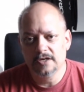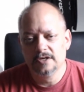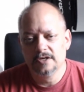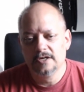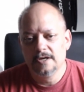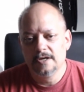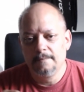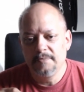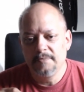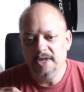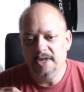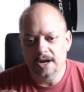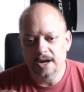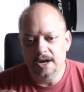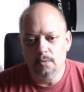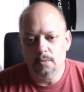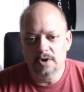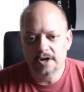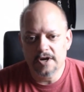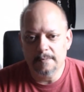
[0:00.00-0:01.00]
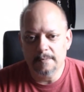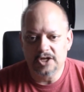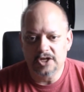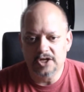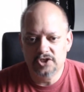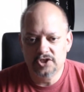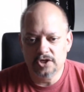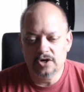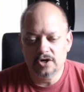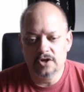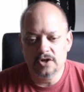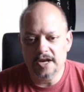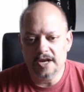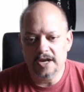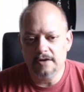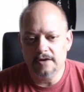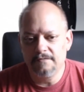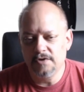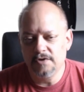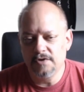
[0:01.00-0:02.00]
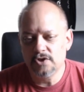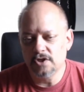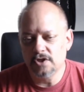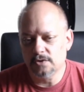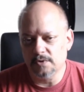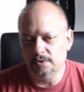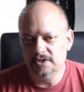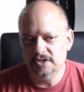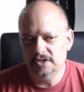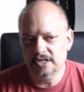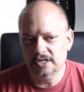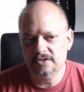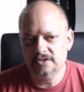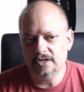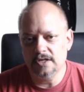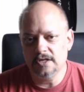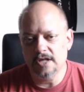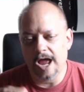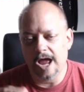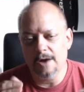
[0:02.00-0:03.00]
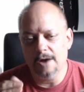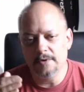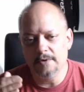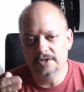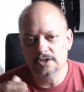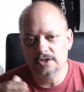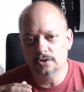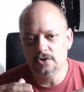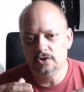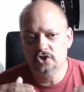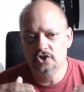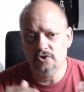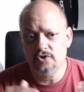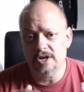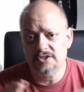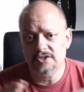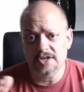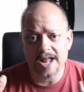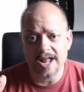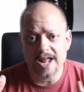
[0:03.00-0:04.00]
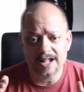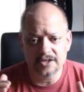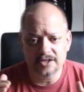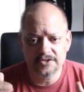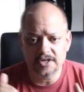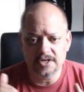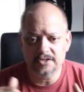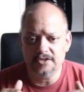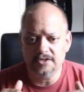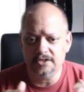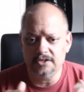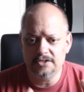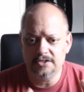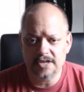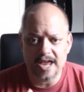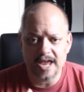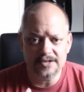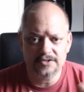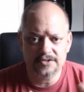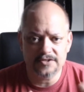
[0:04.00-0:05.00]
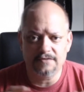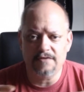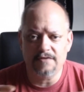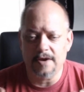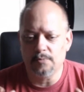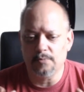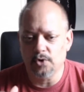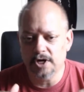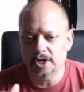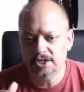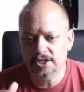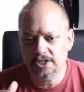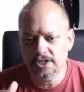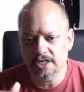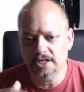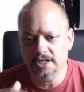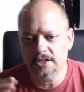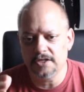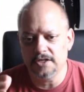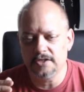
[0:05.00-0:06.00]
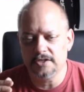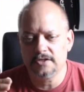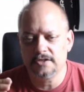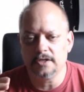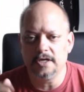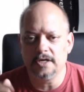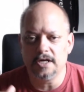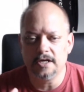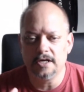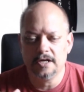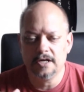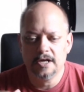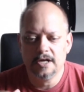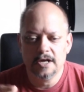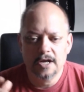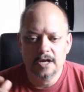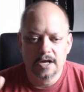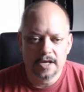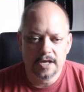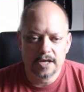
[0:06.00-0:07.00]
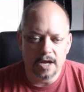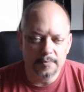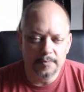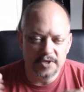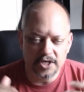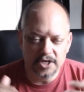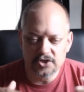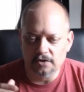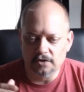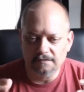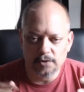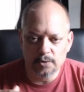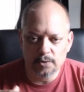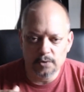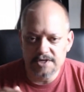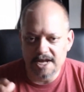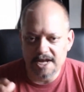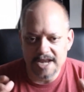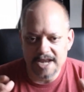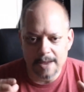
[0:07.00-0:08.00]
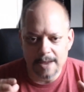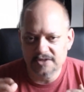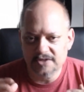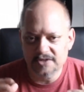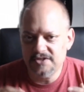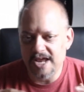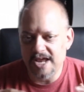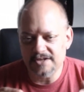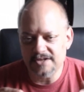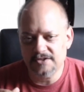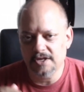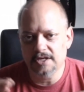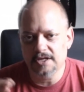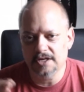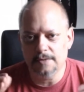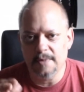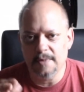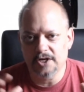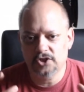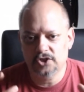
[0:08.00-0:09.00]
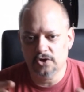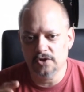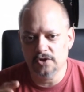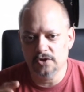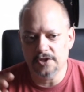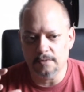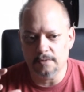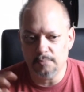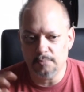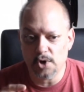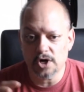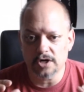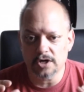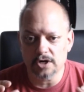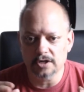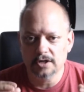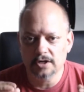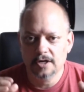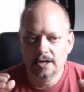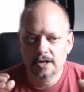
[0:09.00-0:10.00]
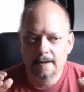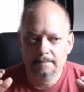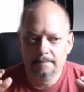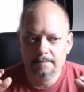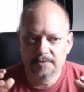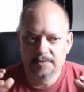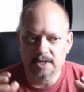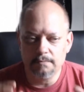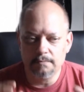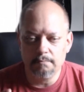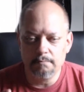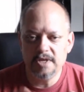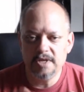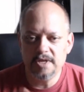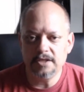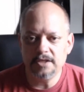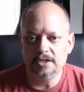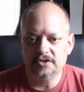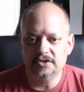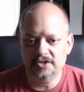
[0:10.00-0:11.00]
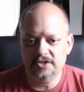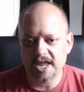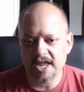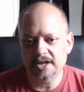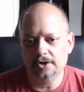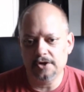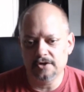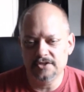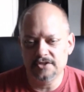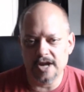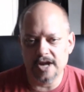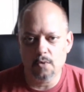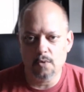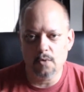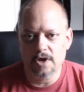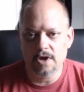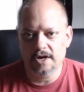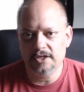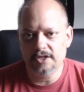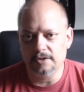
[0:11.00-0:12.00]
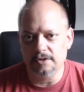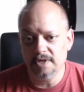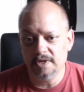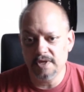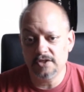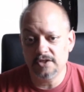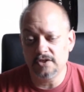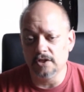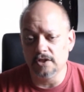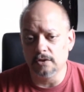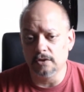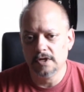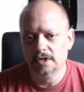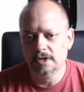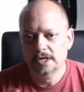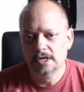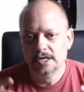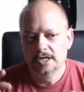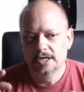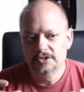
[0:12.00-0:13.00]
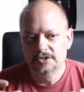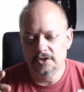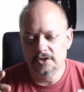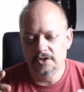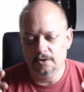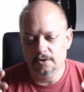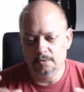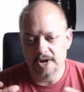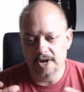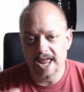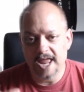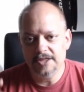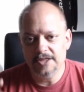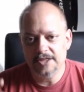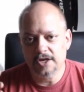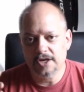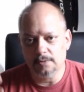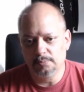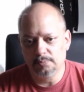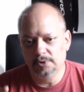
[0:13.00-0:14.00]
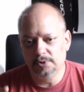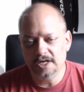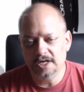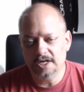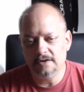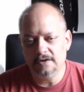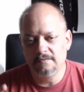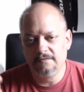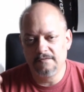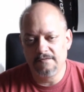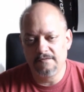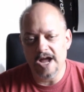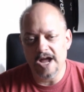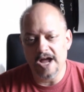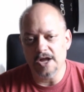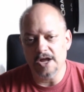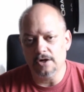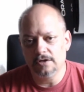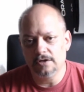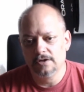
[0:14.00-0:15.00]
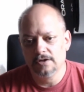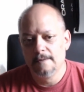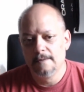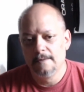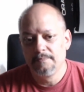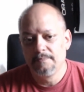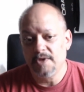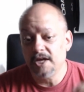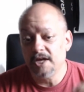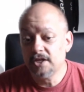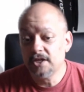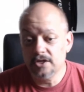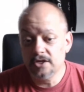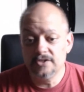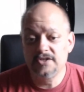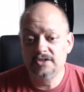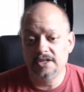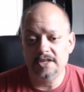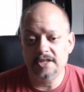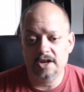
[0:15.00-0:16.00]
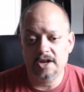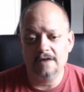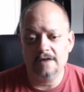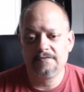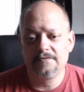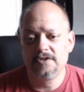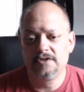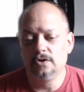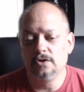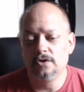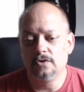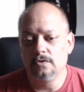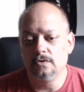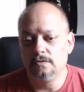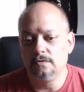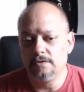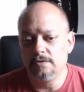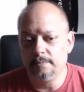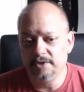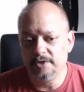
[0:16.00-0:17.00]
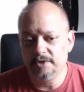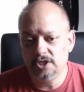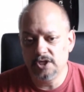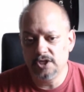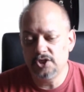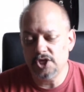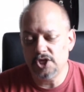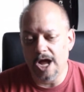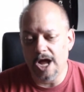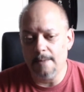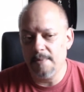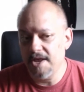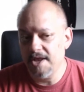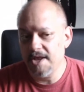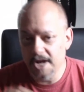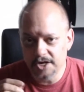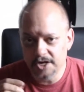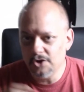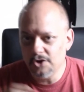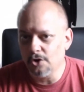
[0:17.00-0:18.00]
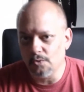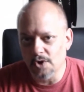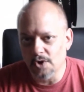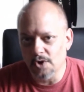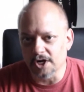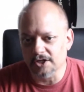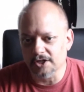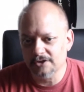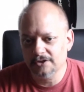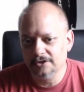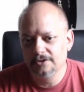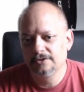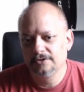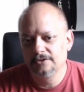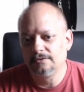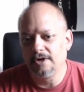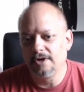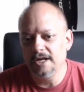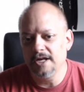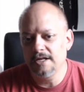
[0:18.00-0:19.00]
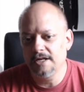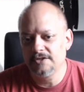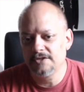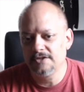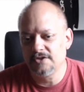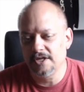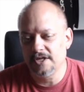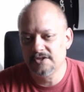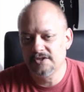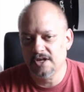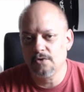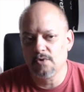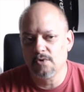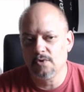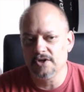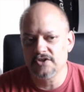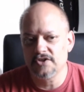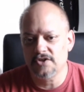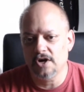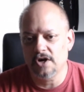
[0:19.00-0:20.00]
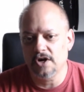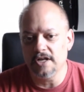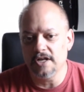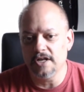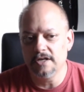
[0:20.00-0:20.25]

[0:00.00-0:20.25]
and I wanted to make sure that in Fusion 360, I would do stress analysis and test and vibration and the computational fluid dynamics testing to make sure that the part can meet the standards that I wanted it to meet to, so that when I had the completed file, I could send that off to the machine shop and I knew it worked, right? And so that's kind of where it started.